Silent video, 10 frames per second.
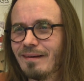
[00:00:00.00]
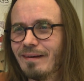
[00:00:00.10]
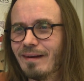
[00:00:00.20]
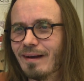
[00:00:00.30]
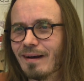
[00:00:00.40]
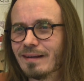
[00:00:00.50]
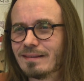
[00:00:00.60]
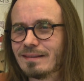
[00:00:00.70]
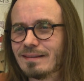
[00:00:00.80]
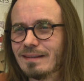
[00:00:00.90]
Yeah,
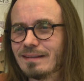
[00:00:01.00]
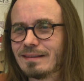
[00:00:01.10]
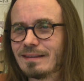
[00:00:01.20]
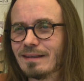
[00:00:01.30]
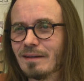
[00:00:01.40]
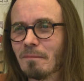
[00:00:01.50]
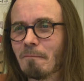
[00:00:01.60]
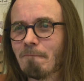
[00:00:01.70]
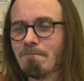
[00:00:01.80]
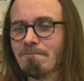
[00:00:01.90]
it's still,
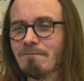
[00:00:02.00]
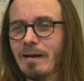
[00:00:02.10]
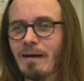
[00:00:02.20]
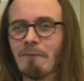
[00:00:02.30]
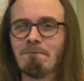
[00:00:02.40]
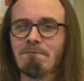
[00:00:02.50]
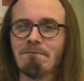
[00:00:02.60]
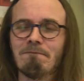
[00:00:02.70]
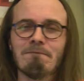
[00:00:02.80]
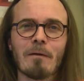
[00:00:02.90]
yeah,
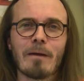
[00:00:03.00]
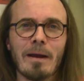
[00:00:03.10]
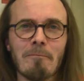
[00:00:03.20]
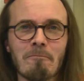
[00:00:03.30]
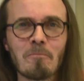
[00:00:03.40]
okay.